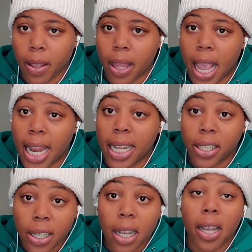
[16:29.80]
And it
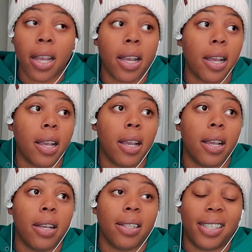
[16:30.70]
took
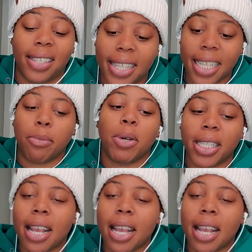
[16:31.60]
6 months